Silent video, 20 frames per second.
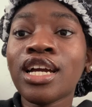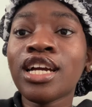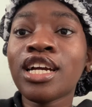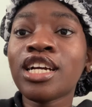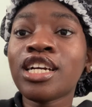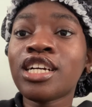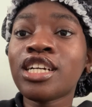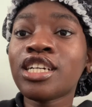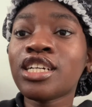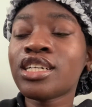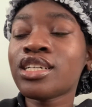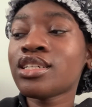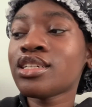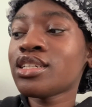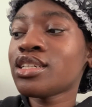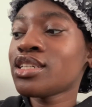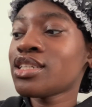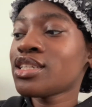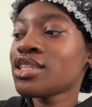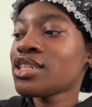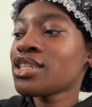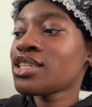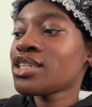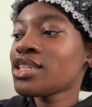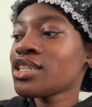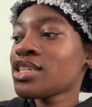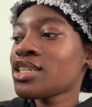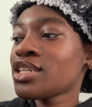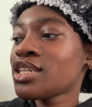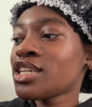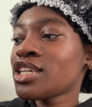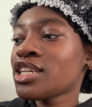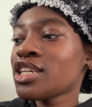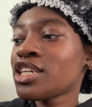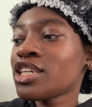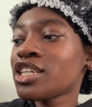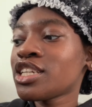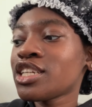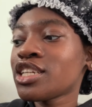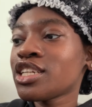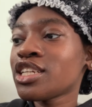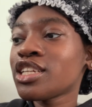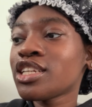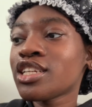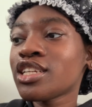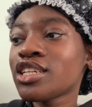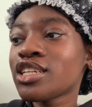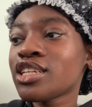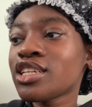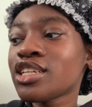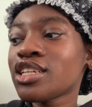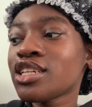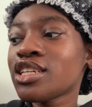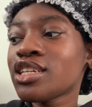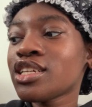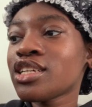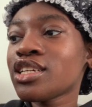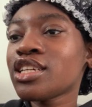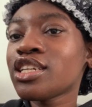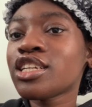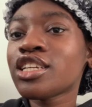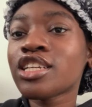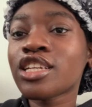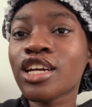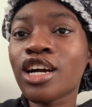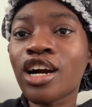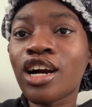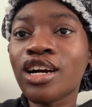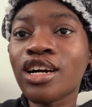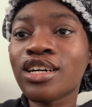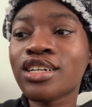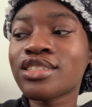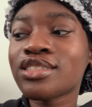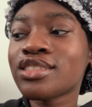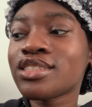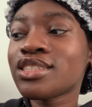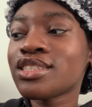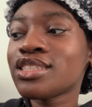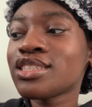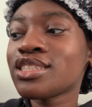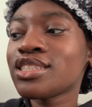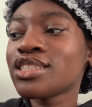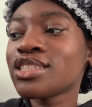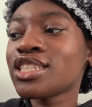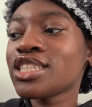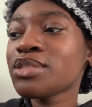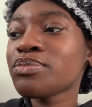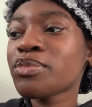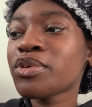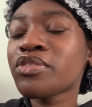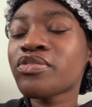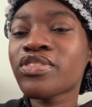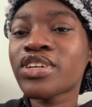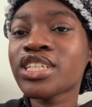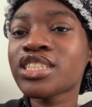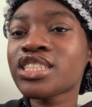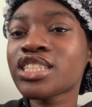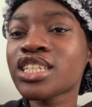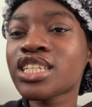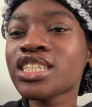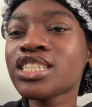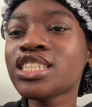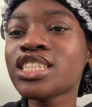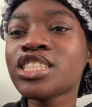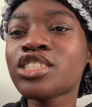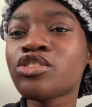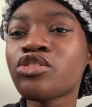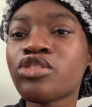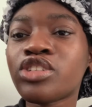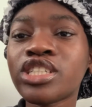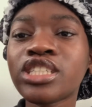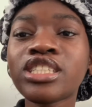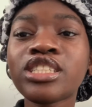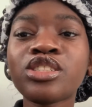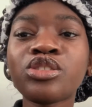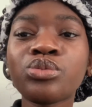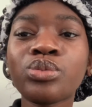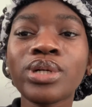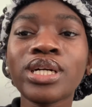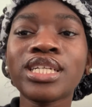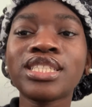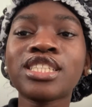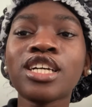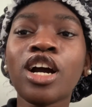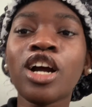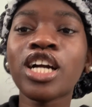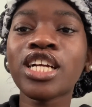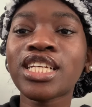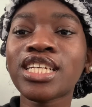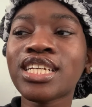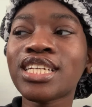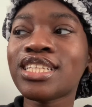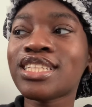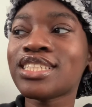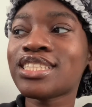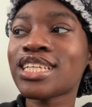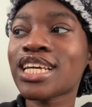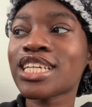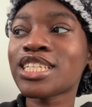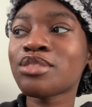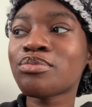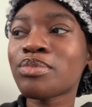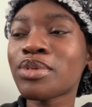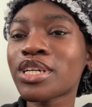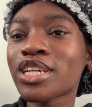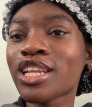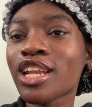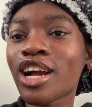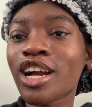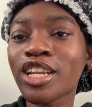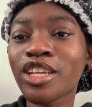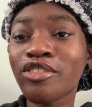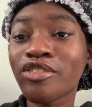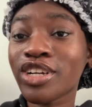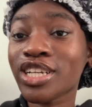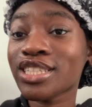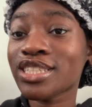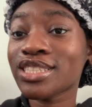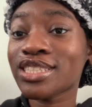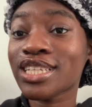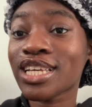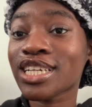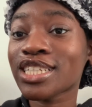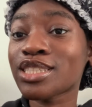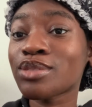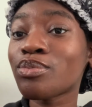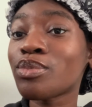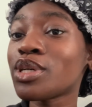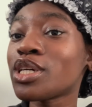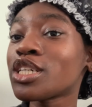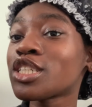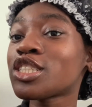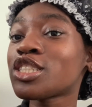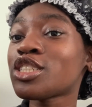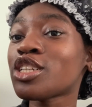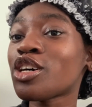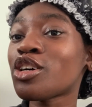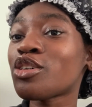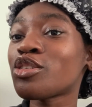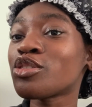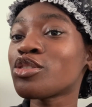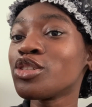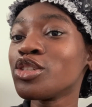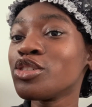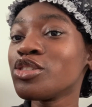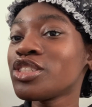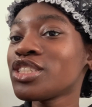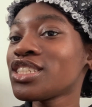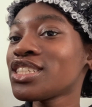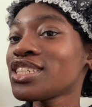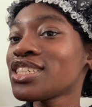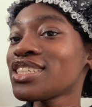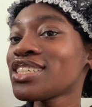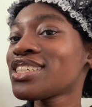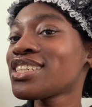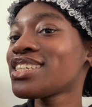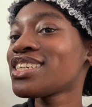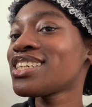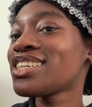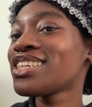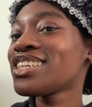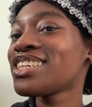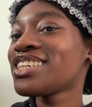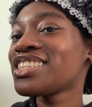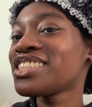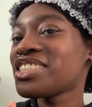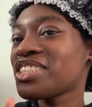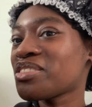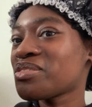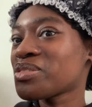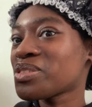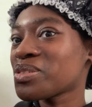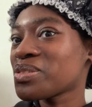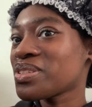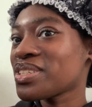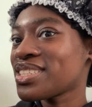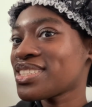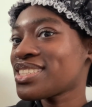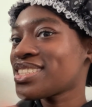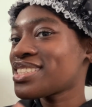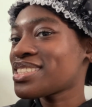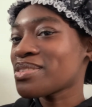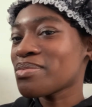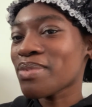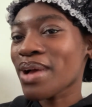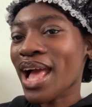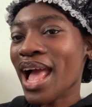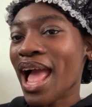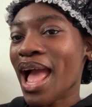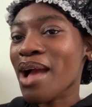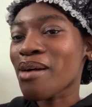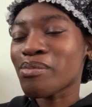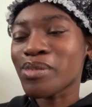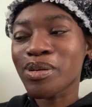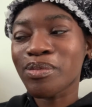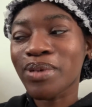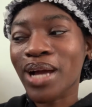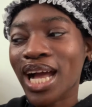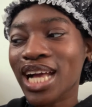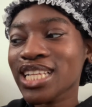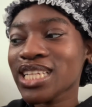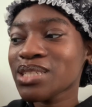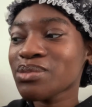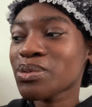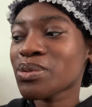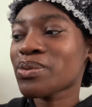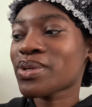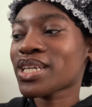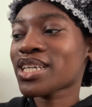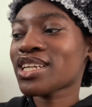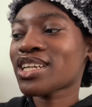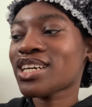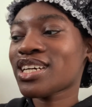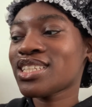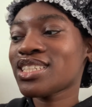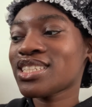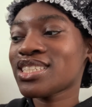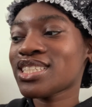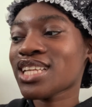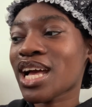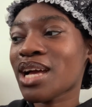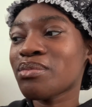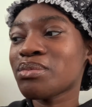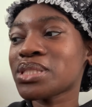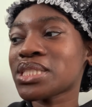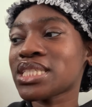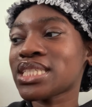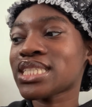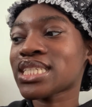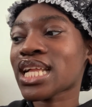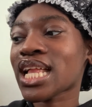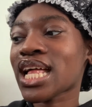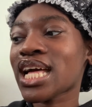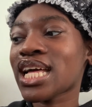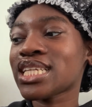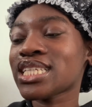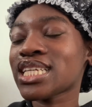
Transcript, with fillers: Good morning, class, and welcome to this community. Y'all, this professor, he just reads what's already in the textbook, and I already read the textbook, so usually don't do this. It's a bad habit, but I just be working on other assignments in this class.